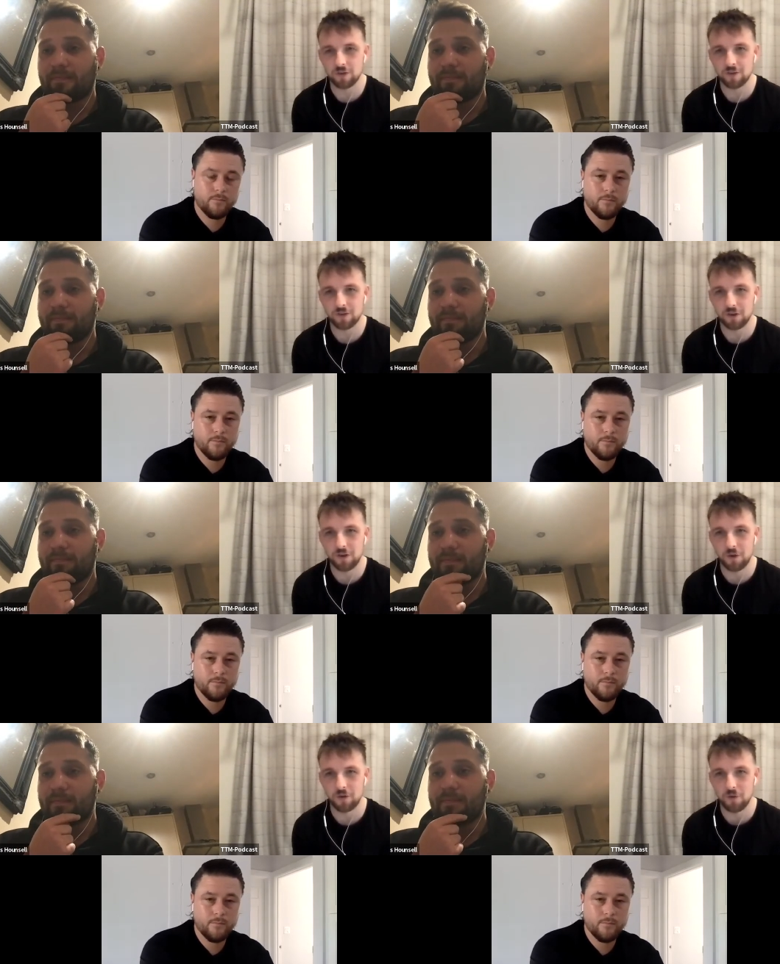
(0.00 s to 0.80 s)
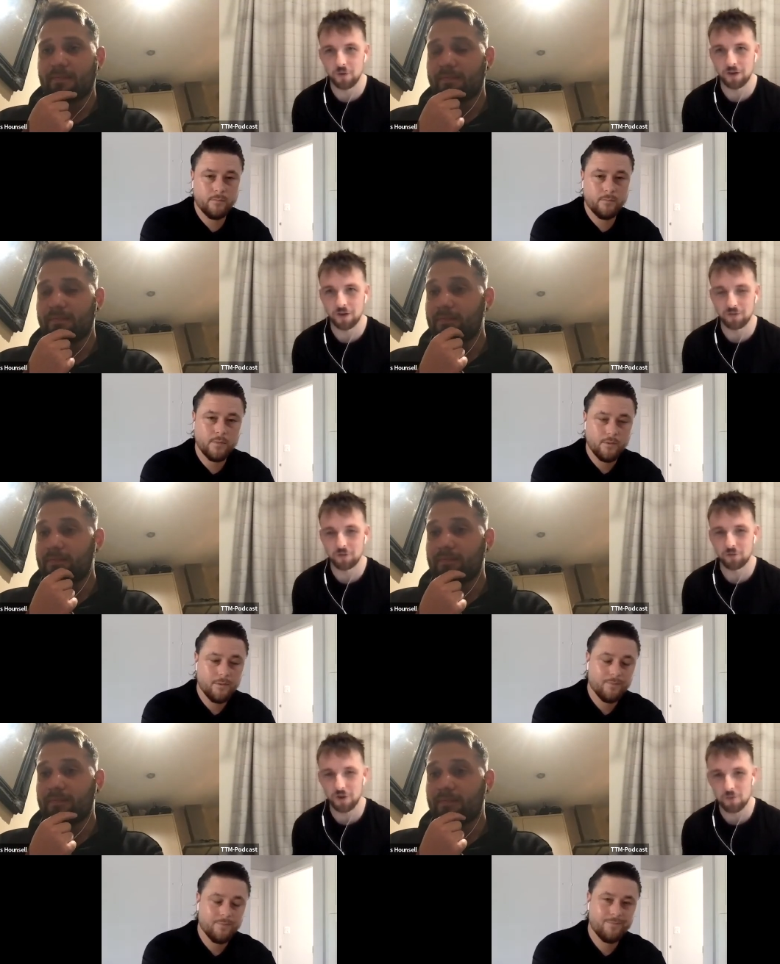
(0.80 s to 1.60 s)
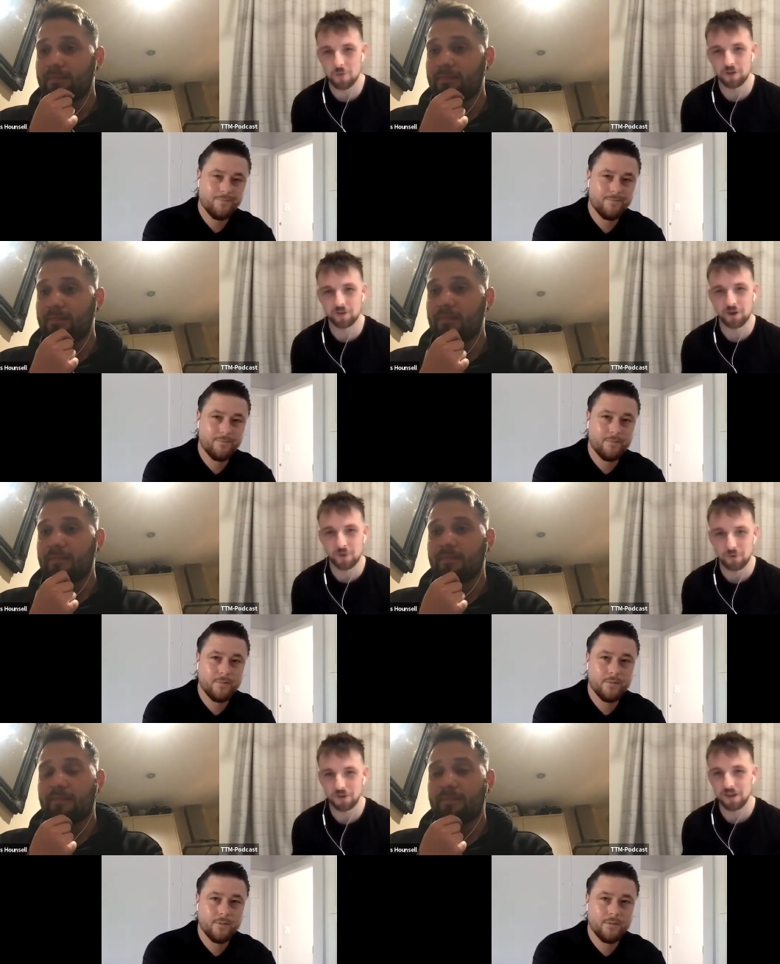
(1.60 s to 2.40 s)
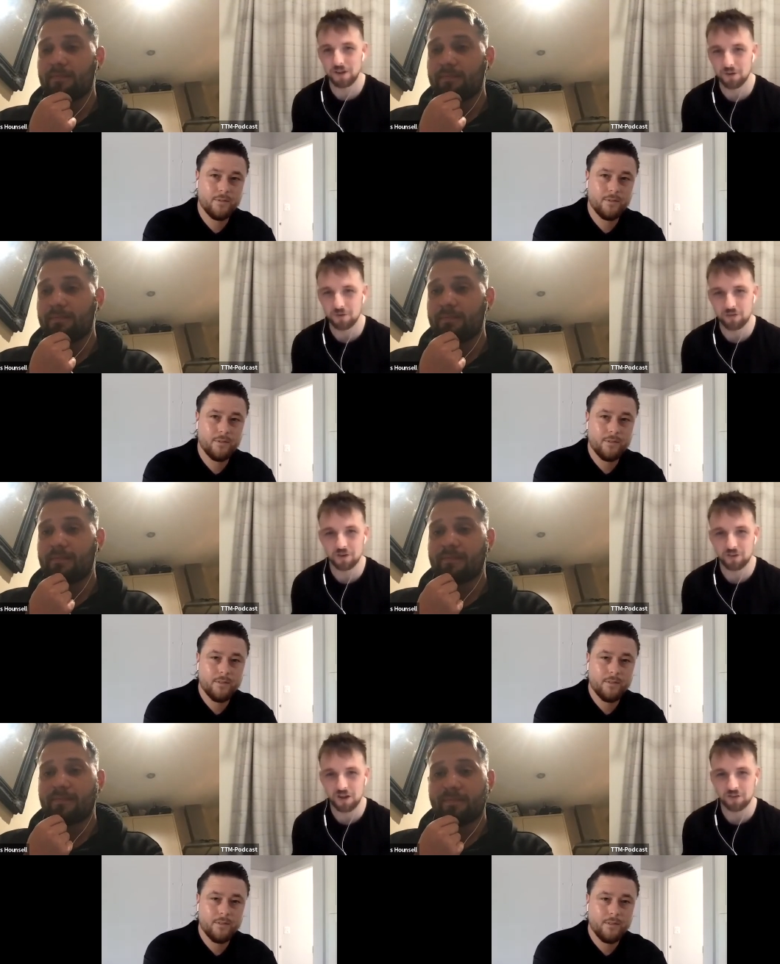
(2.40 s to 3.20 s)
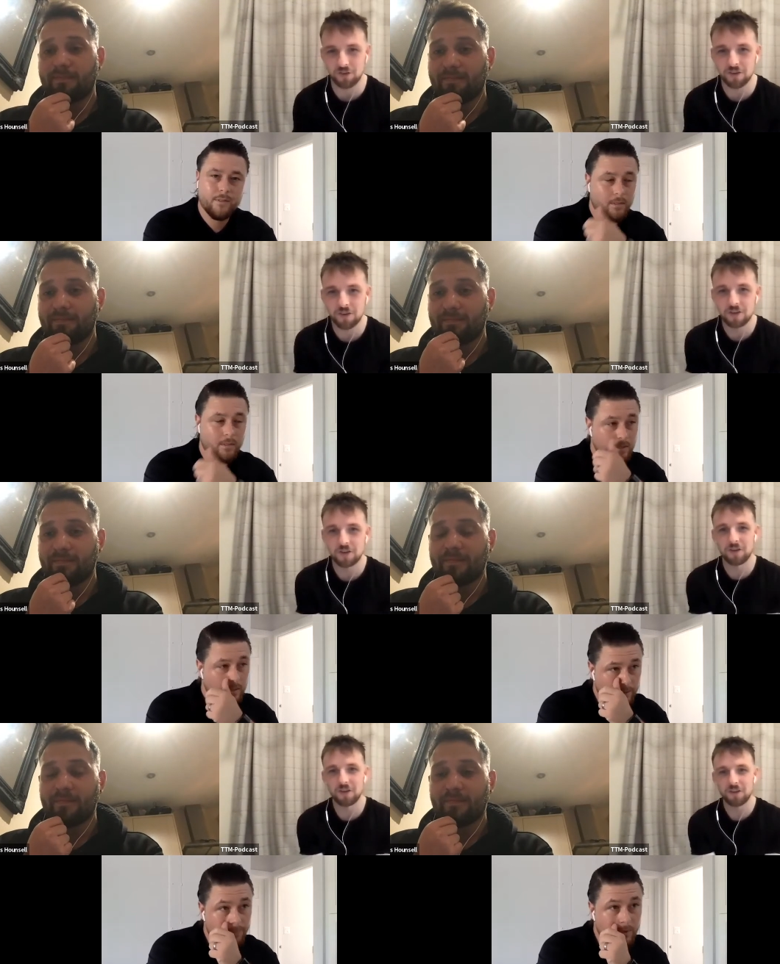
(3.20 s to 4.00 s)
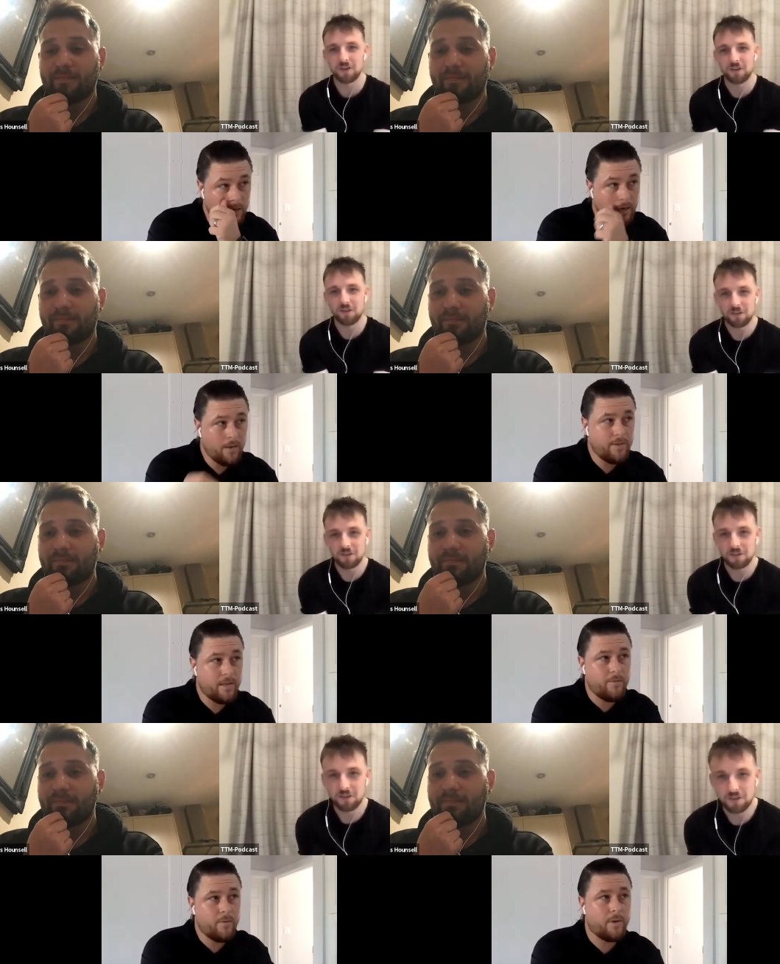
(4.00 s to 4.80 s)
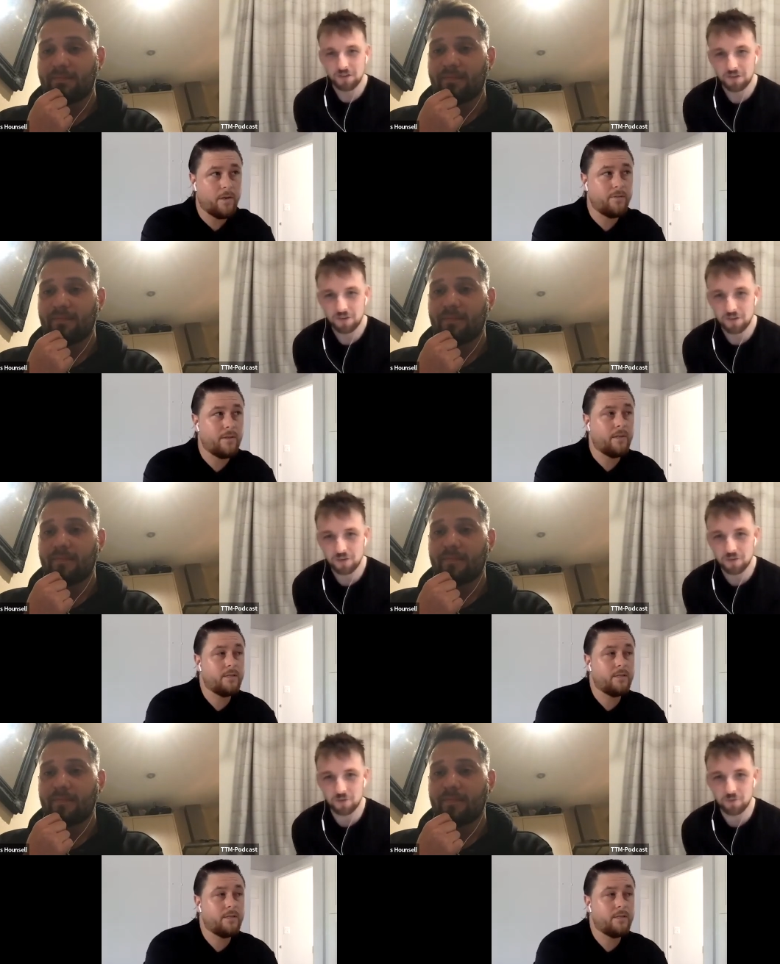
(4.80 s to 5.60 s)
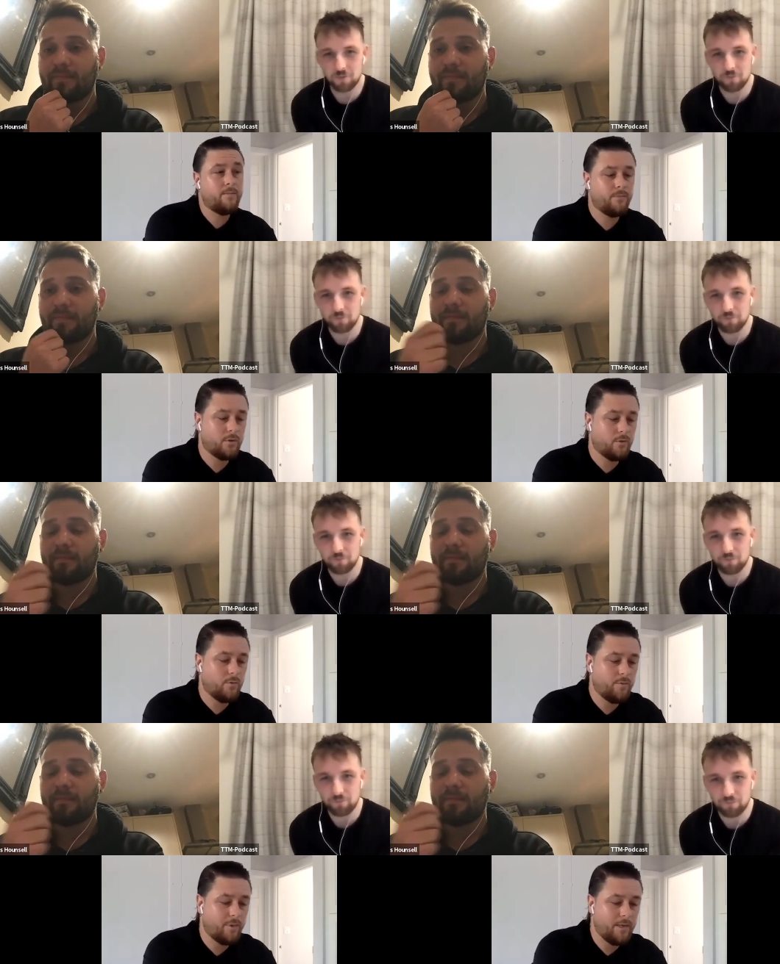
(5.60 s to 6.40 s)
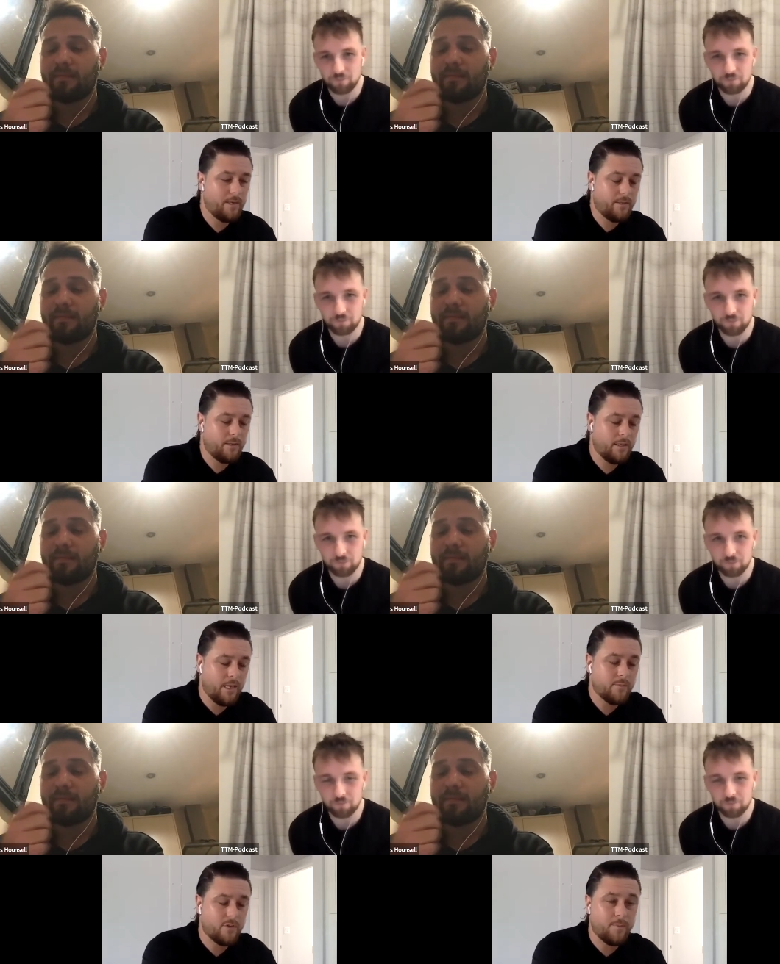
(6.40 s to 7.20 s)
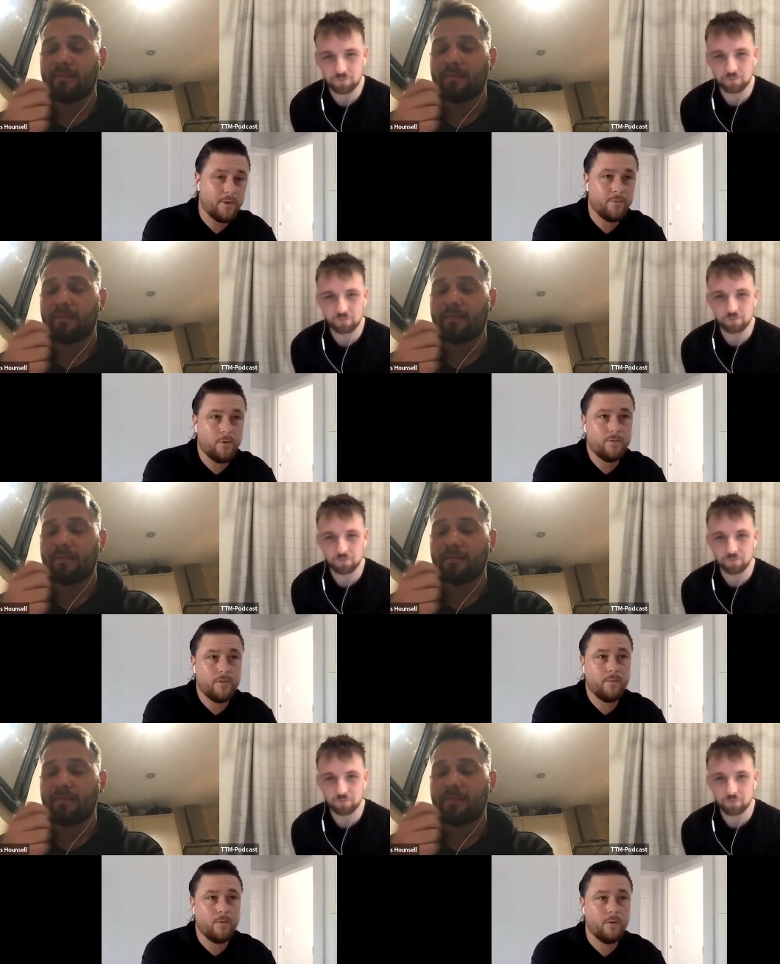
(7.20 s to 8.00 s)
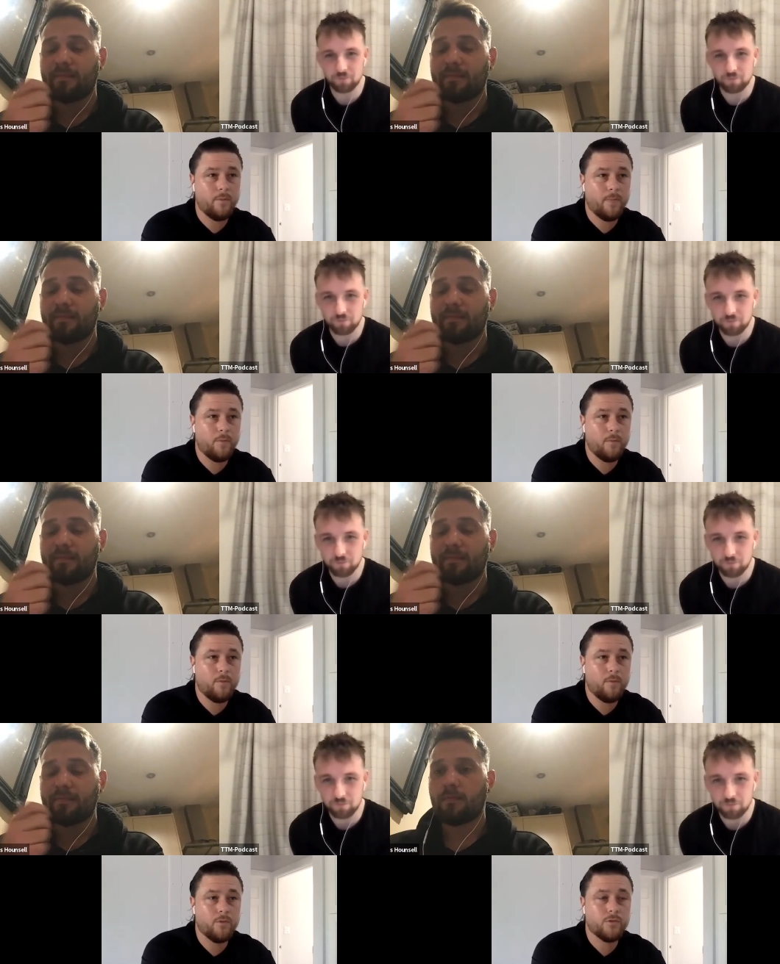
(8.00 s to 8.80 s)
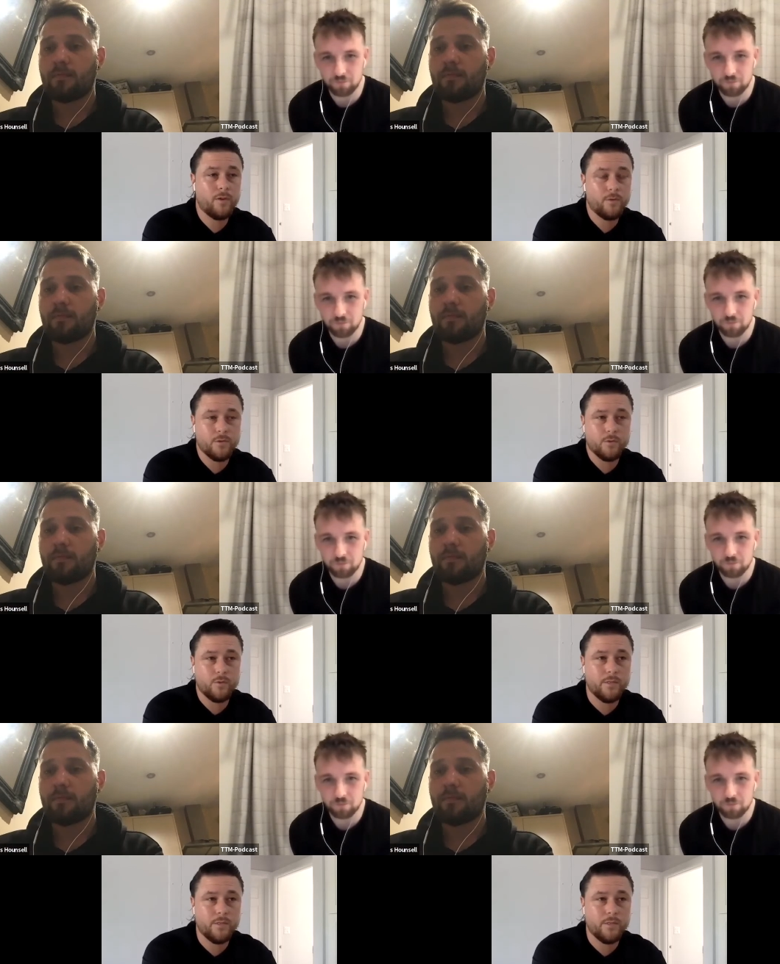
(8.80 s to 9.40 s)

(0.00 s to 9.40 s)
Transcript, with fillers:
Speaker 1: You know, have you uh, have you come up against anybody yet of any stature?
Speaker 2: Yeah, I think everybody. I think there's um, so we've played the, the, games I've been involved in were were Montserrat, which was Willie